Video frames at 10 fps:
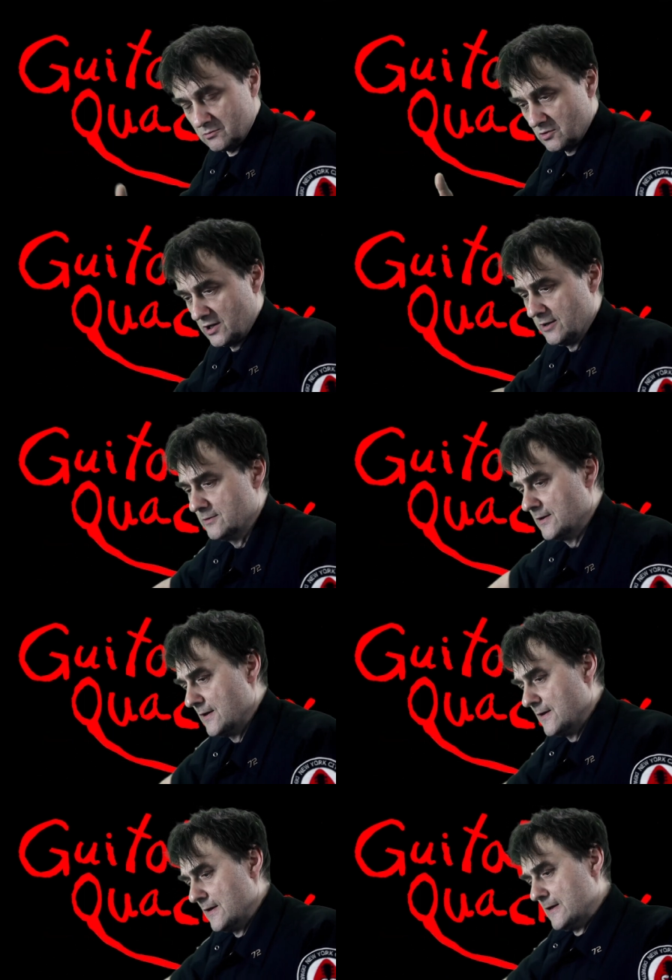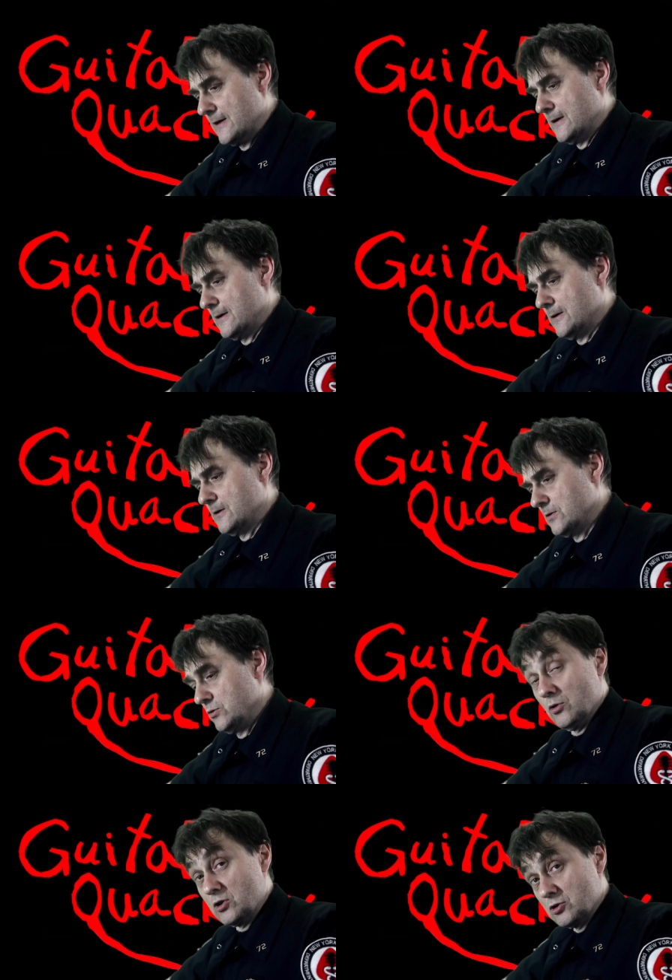Okay,
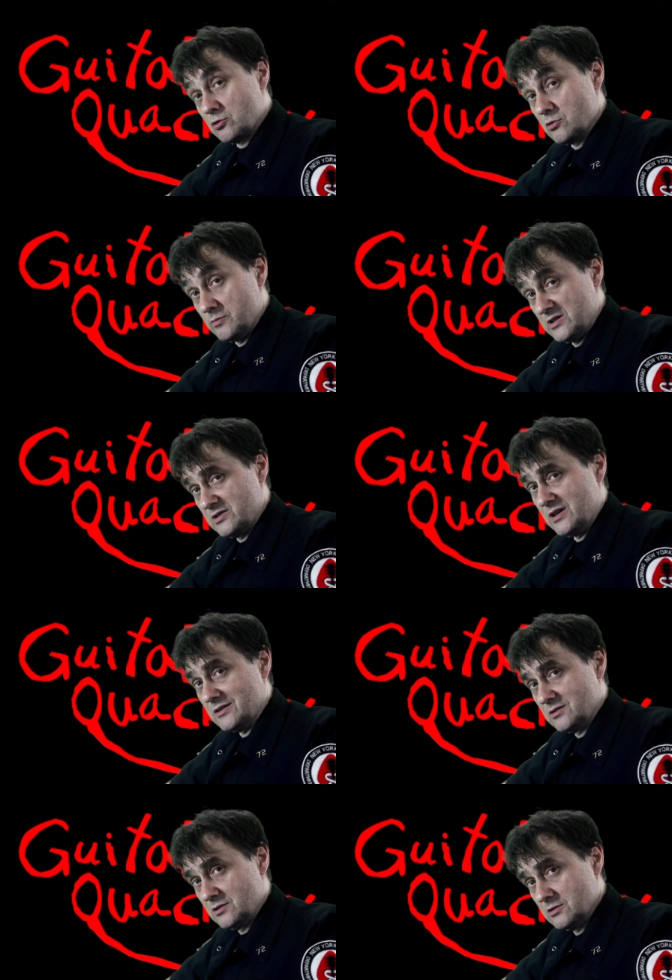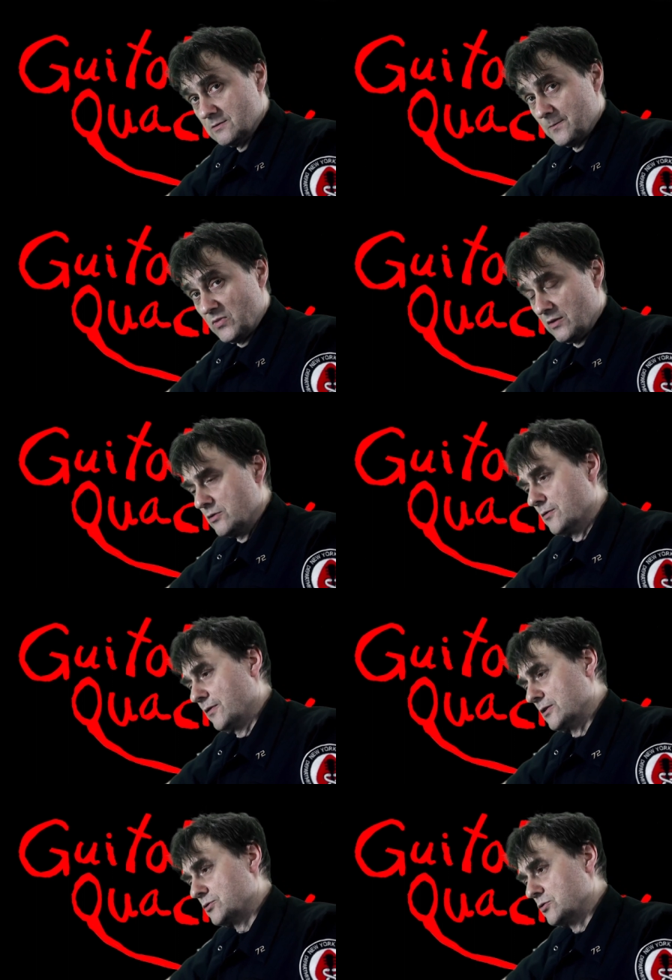your guitar could be seized if you
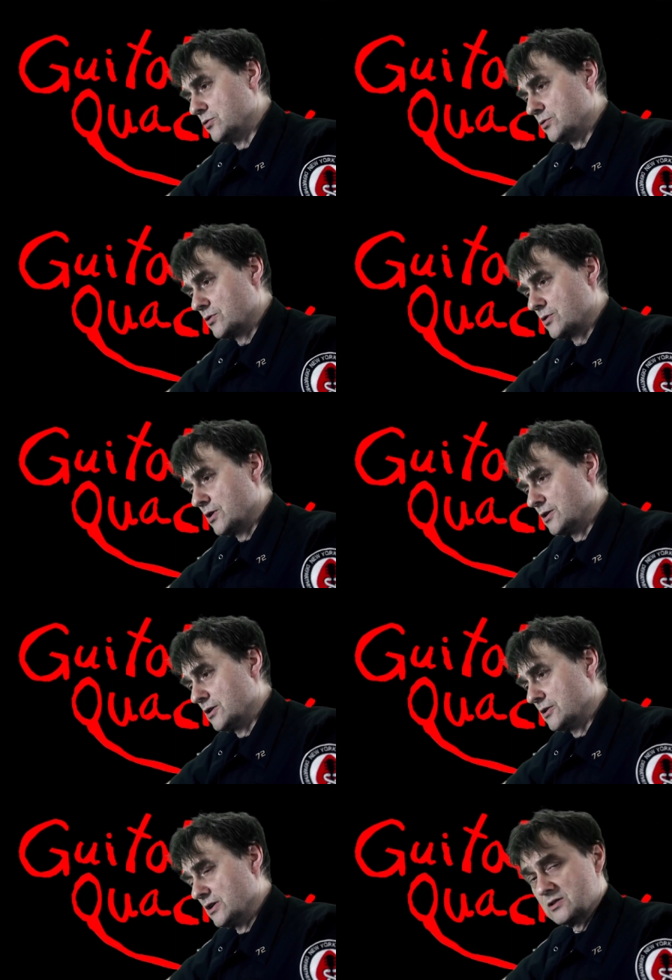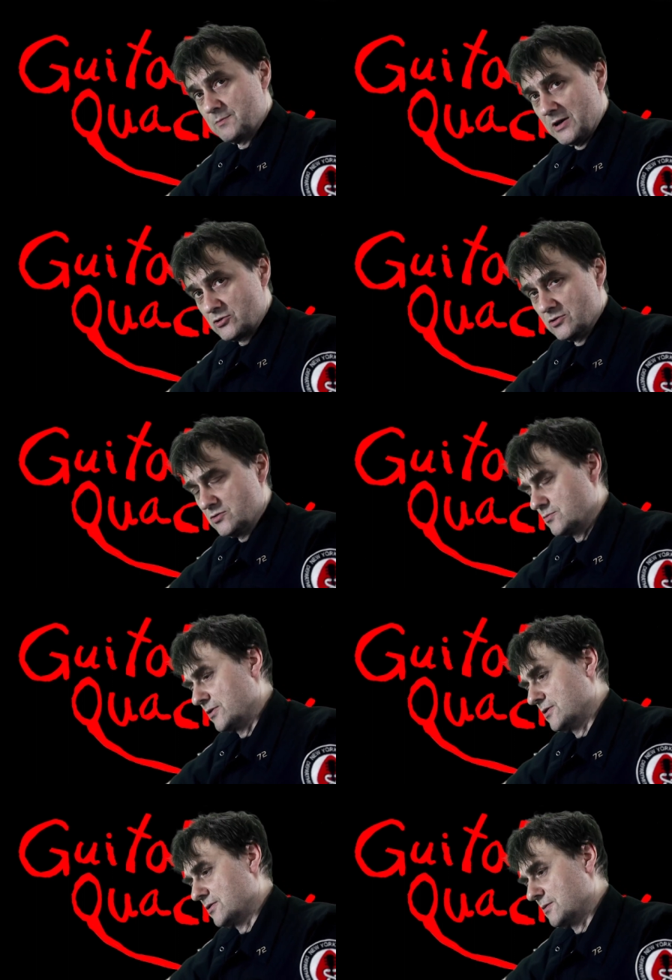fail to do your inspections with
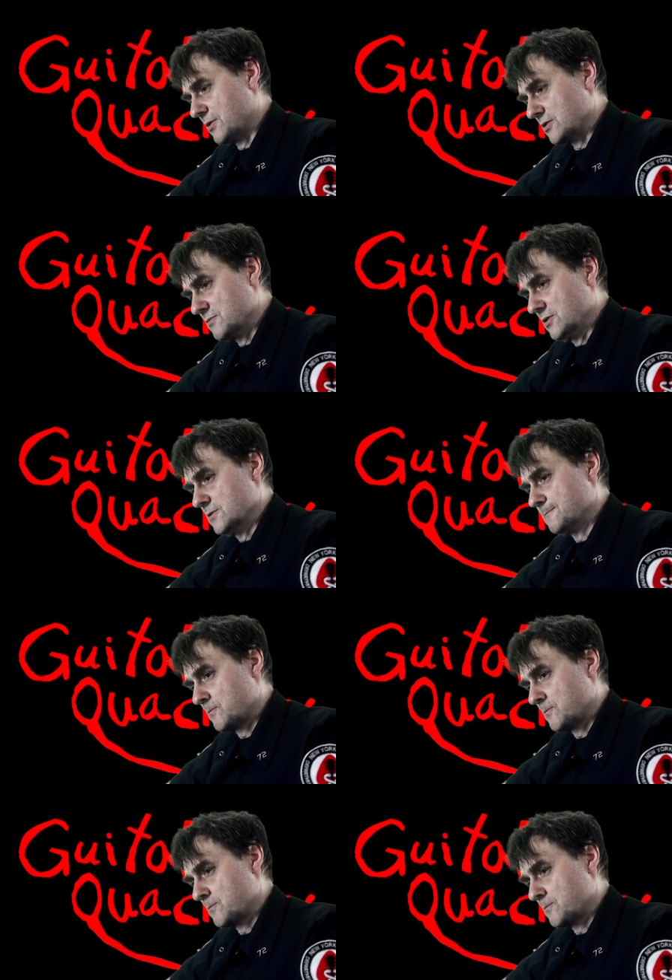the department.